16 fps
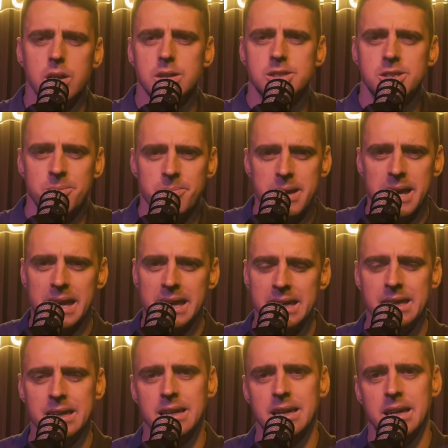to
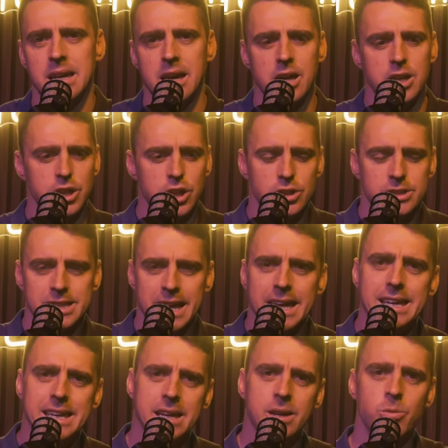me, you're
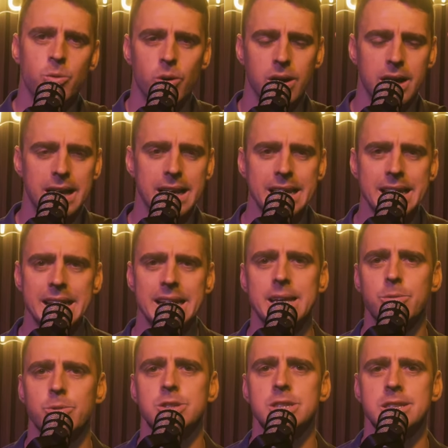taking what
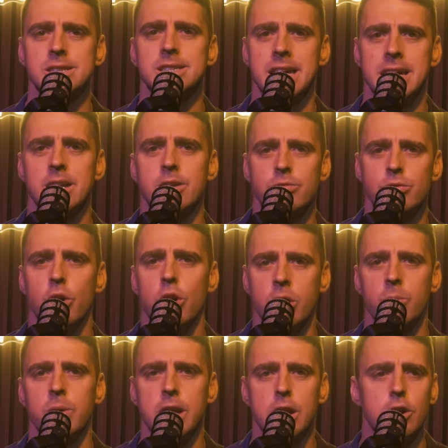clearly was insane and wrong,
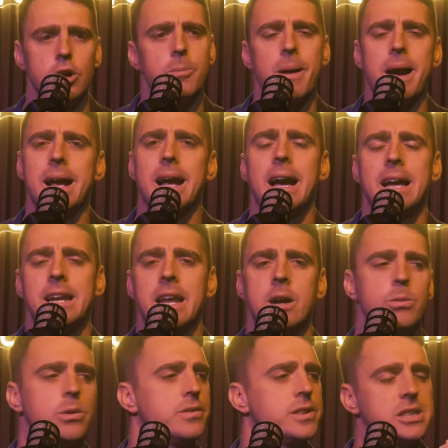and we look back at
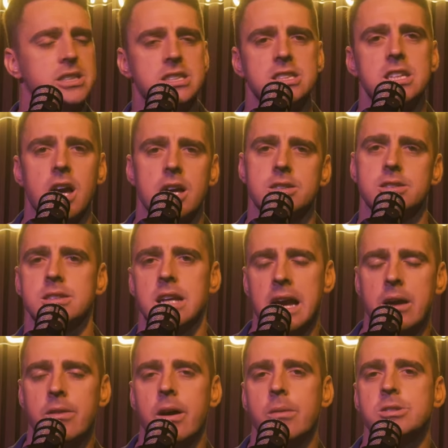now with disgust at
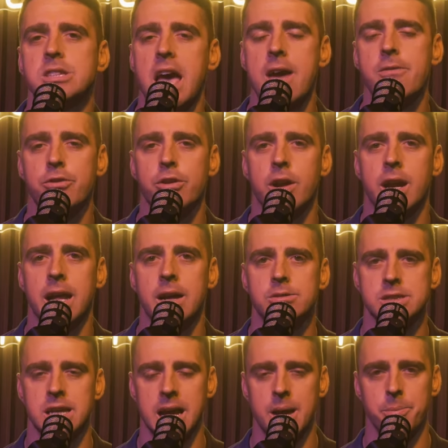how that was ever allowed
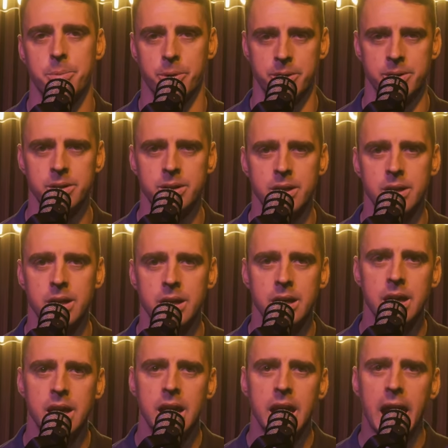to happen,
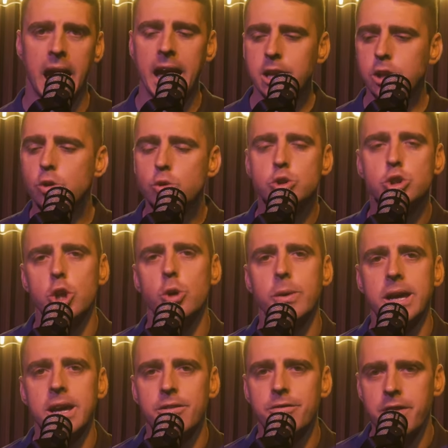and you're
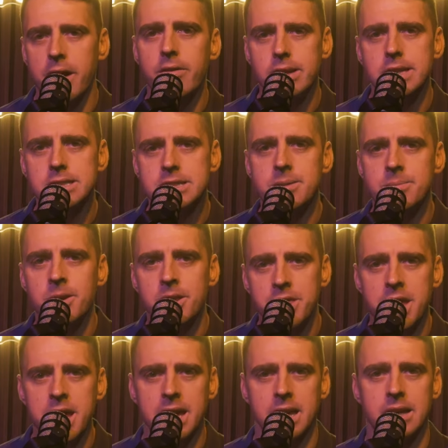doing a very similar
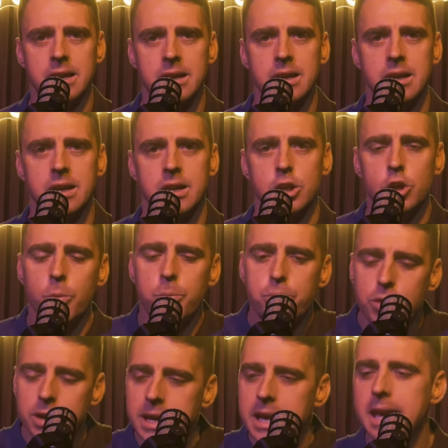thing. You're
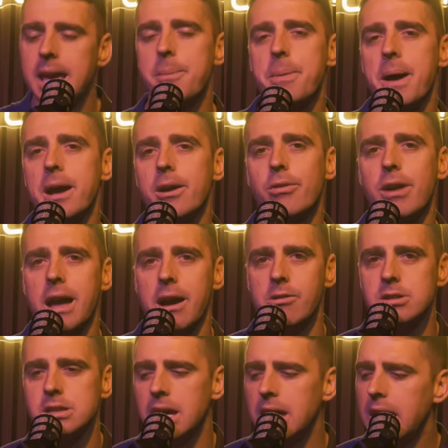bringing it back round,